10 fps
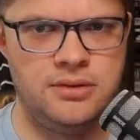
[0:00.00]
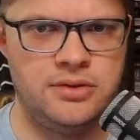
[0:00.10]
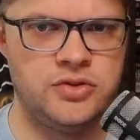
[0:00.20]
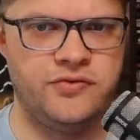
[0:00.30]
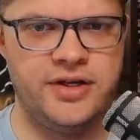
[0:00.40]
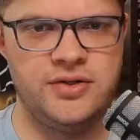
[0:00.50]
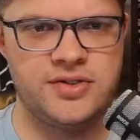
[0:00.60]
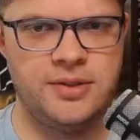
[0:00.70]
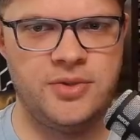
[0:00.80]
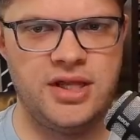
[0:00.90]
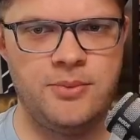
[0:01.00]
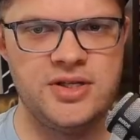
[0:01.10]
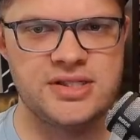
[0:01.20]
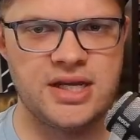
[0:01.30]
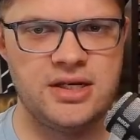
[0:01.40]
So if I do Someday, that
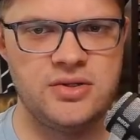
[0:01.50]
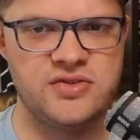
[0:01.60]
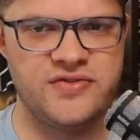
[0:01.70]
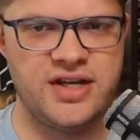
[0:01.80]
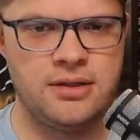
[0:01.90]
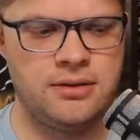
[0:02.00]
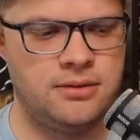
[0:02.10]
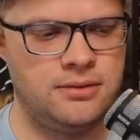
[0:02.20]
means I can do Sven.